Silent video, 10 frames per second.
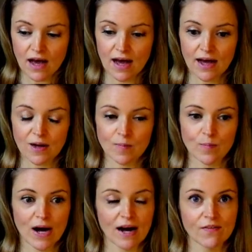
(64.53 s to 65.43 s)

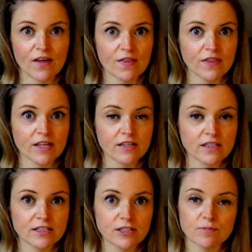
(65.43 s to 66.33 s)
And then the
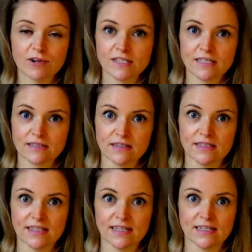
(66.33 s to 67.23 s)
other two projects I
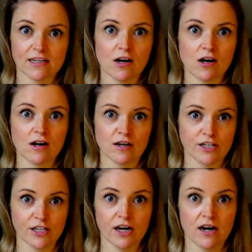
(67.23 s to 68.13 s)
did are
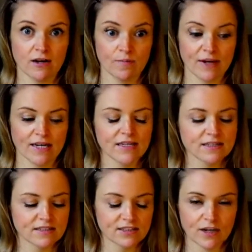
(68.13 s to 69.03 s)
yarn
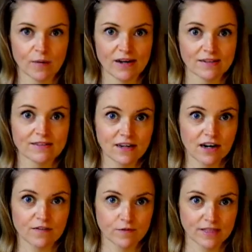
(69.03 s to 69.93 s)
based, so I'll start
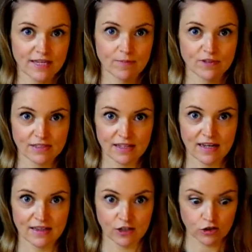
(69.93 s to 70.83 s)
off with them because
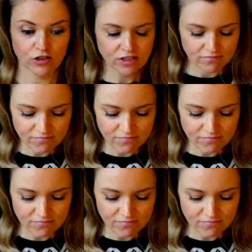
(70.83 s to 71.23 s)
they're the good.